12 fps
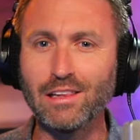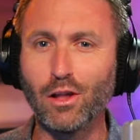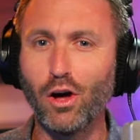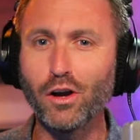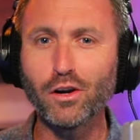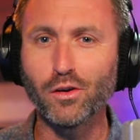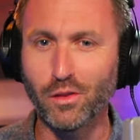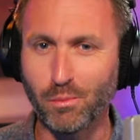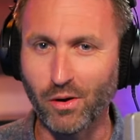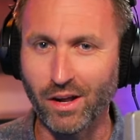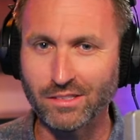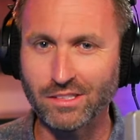longer in the
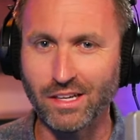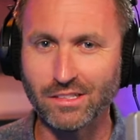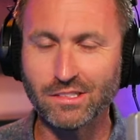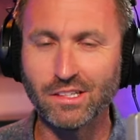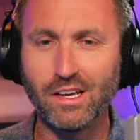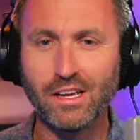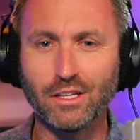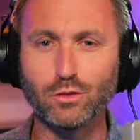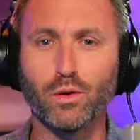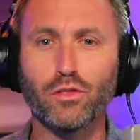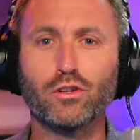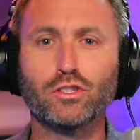process, is
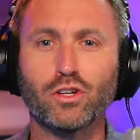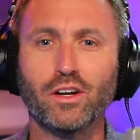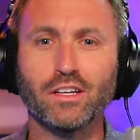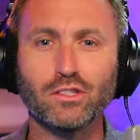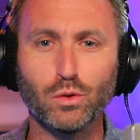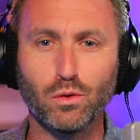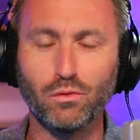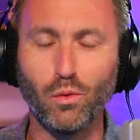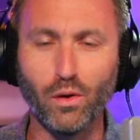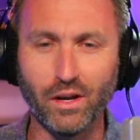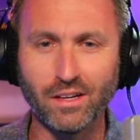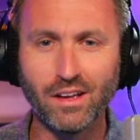what they're trying to
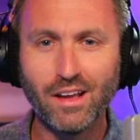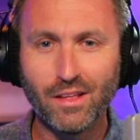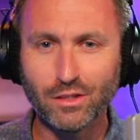avoid.